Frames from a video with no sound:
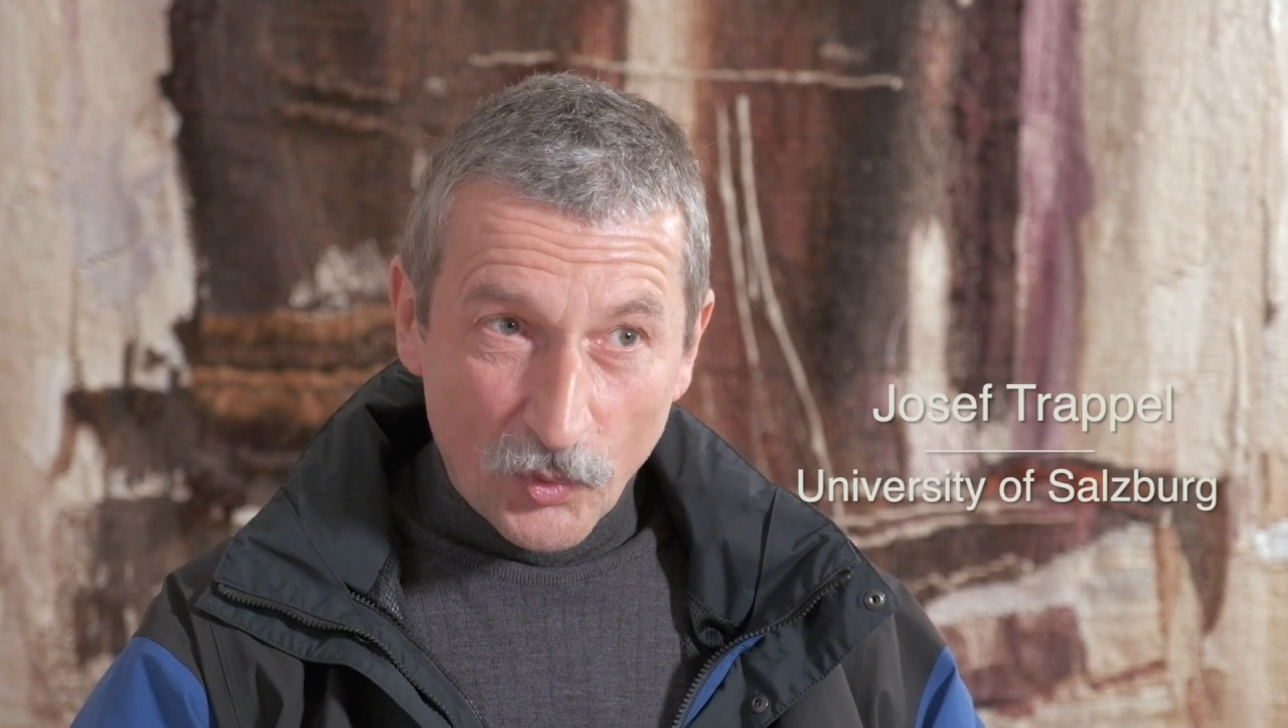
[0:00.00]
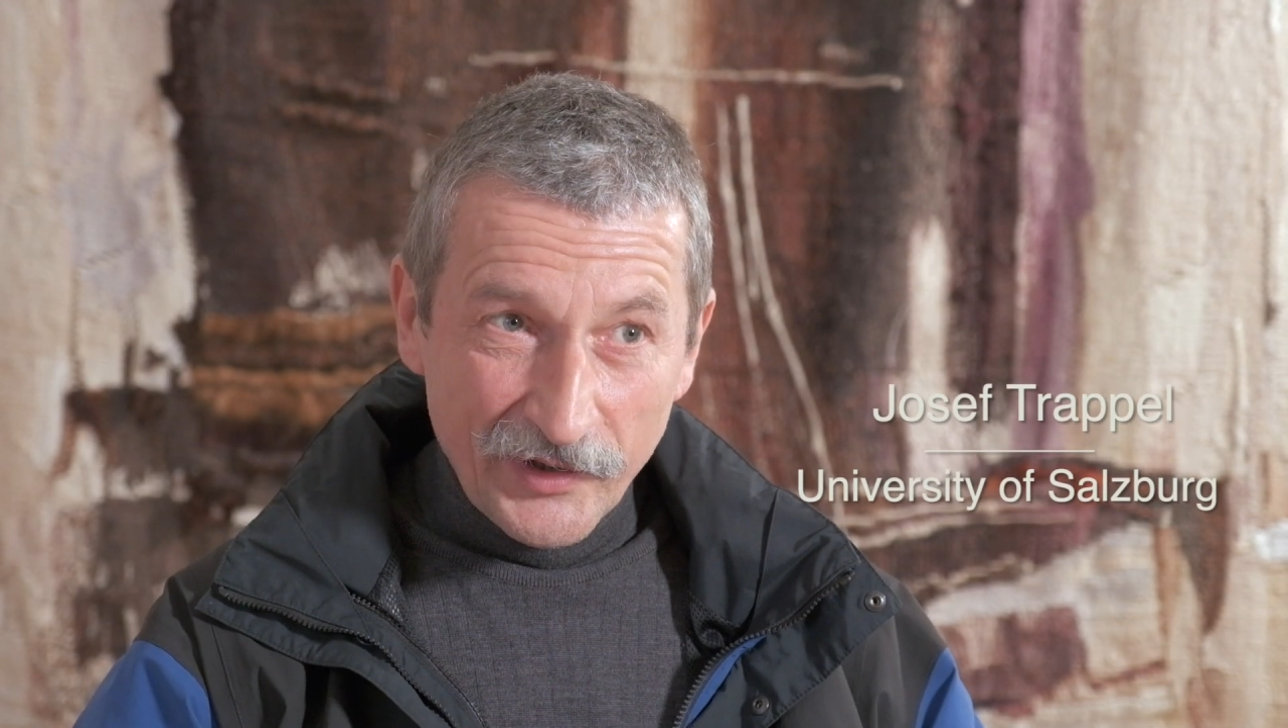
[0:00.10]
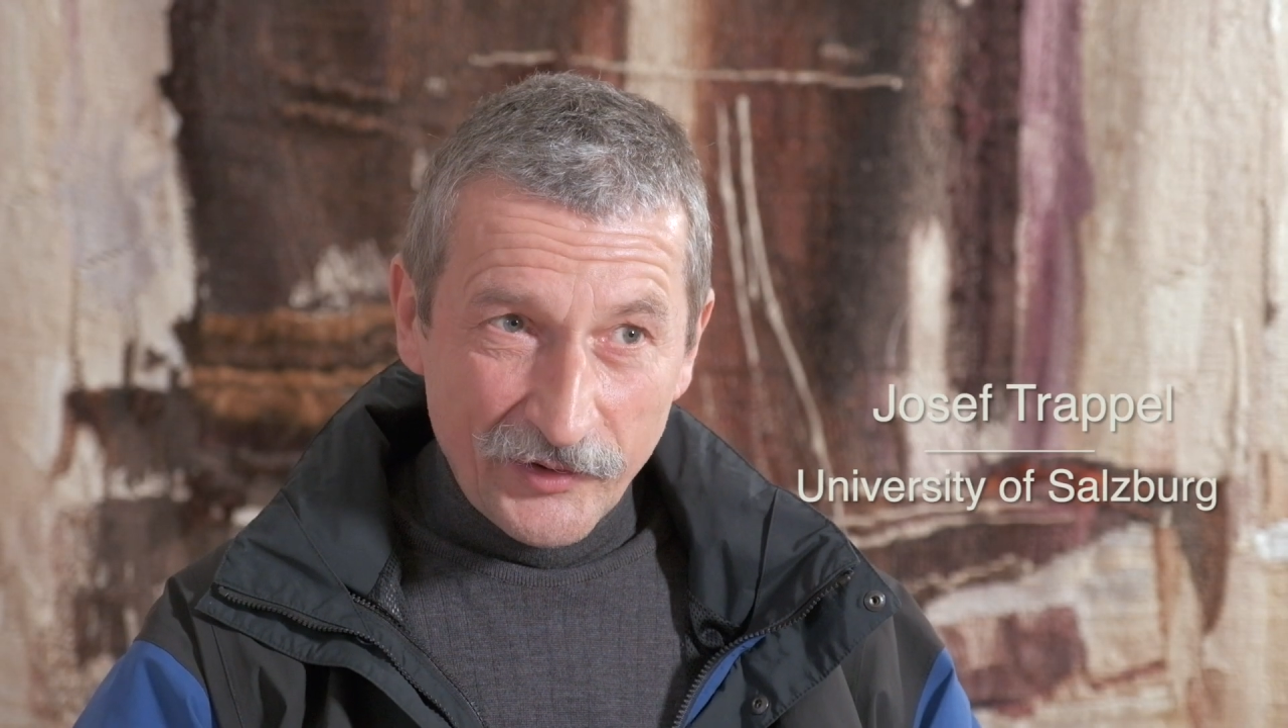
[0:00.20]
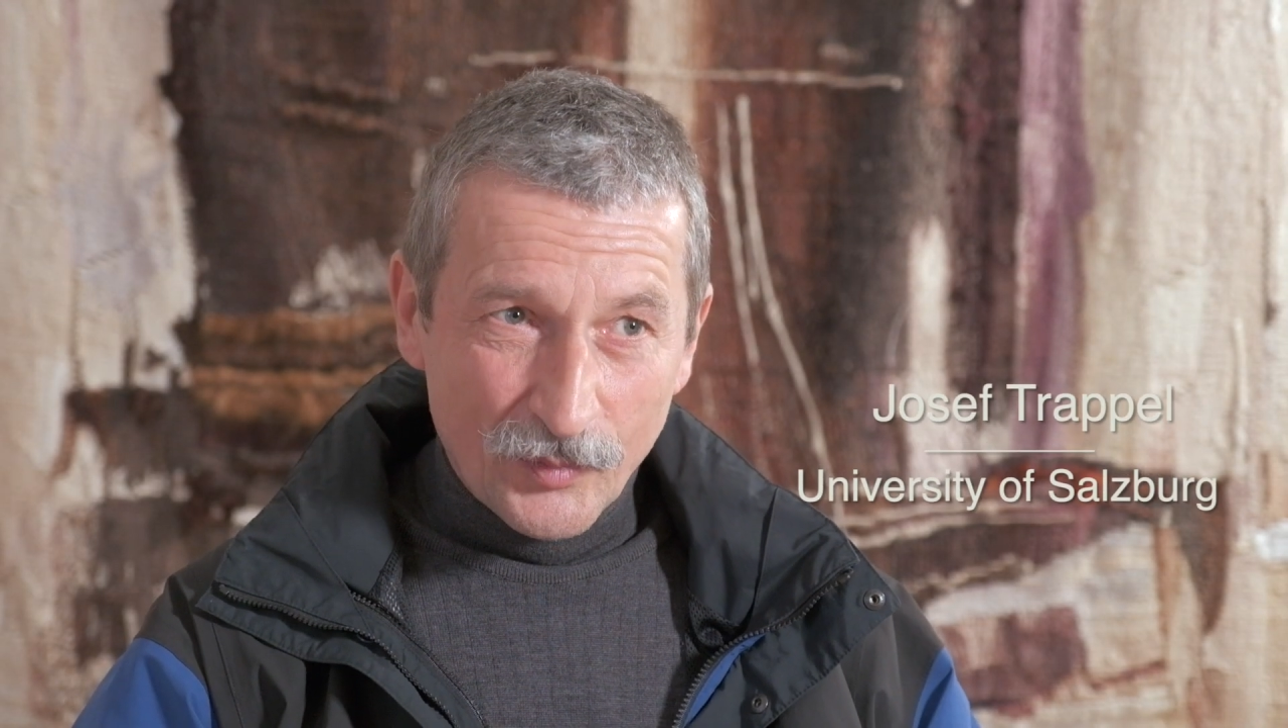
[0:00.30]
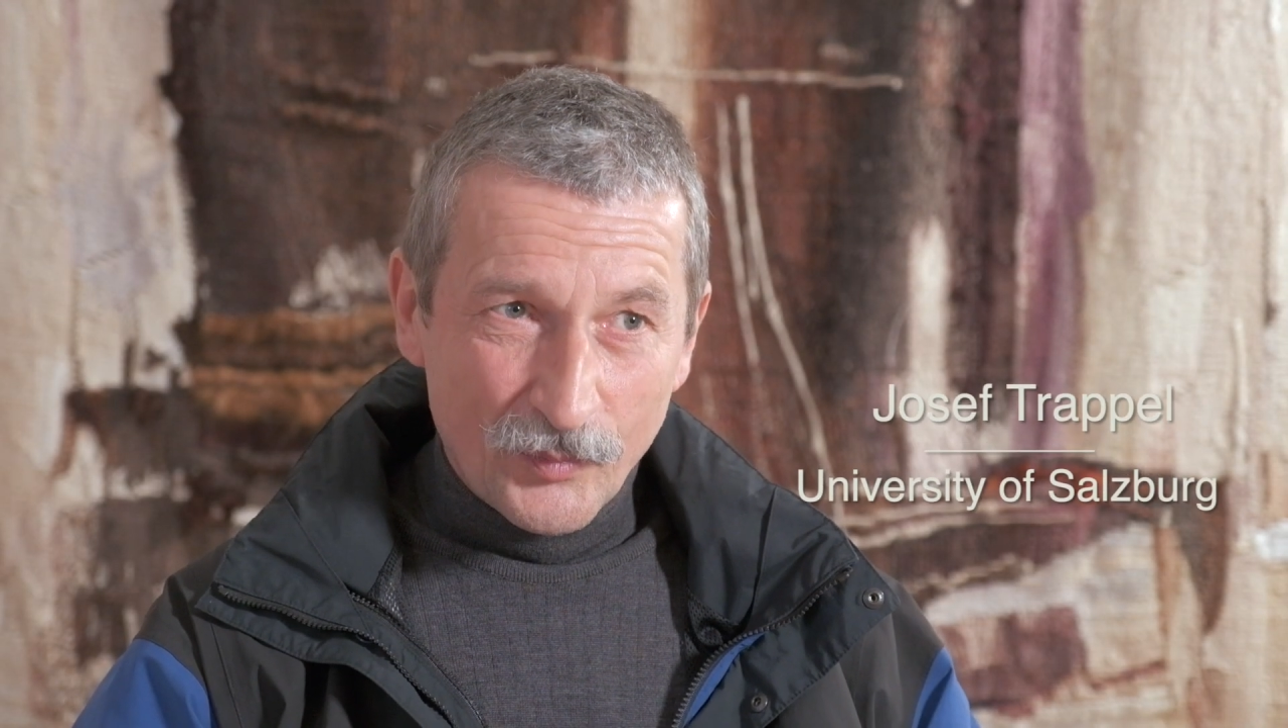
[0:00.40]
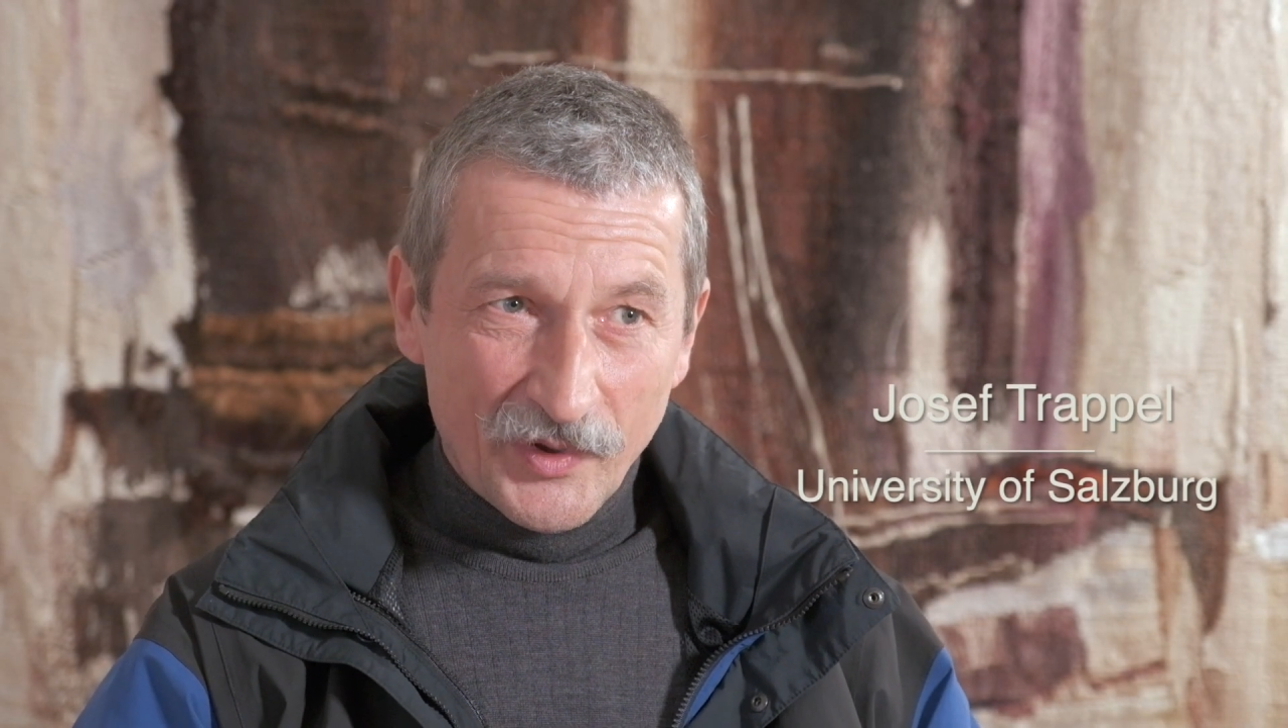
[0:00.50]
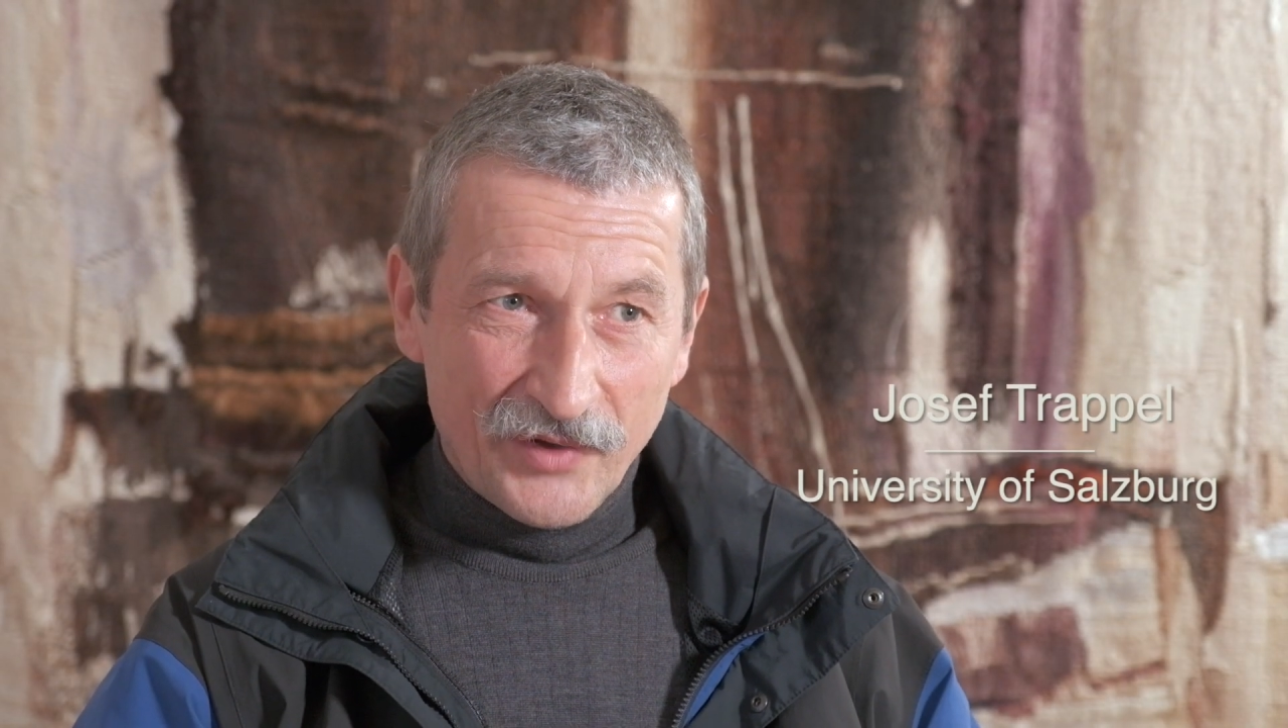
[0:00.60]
volume